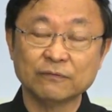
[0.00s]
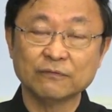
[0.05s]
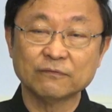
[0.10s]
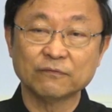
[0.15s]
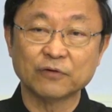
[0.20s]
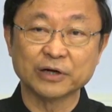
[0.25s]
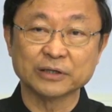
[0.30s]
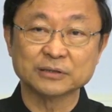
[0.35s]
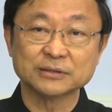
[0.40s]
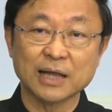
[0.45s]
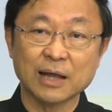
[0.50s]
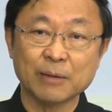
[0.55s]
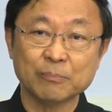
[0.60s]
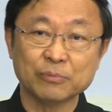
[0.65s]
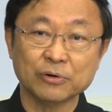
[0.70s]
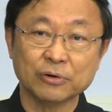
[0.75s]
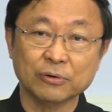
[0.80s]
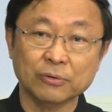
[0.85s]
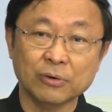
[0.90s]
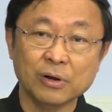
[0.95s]
for
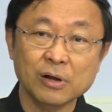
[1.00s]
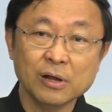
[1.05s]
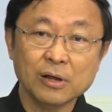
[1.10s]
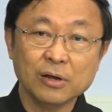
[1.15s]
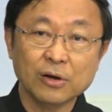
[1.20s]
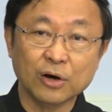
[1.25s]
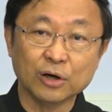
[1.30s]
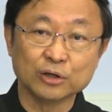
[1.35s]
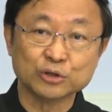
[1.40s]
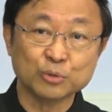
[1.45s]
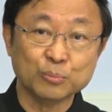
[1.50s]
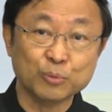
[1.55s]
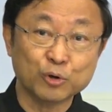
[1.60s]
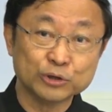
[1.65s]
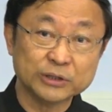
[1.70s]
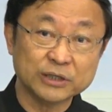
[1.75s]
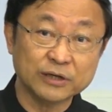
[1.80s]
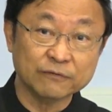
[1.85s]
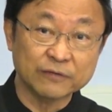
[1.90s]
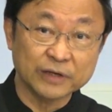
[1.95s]
example,
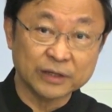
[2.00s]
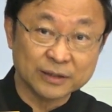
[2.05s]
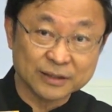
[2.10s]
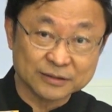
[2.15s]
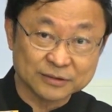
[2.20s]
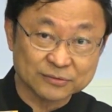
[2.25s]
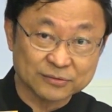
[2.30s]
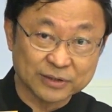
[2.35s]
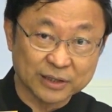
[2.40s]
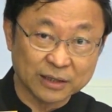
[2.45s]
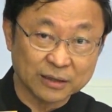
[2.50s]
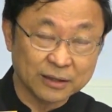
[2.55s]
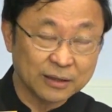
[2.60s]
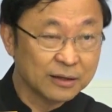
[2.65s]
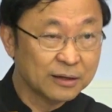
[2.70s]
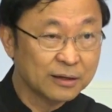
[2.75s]
automotive industry.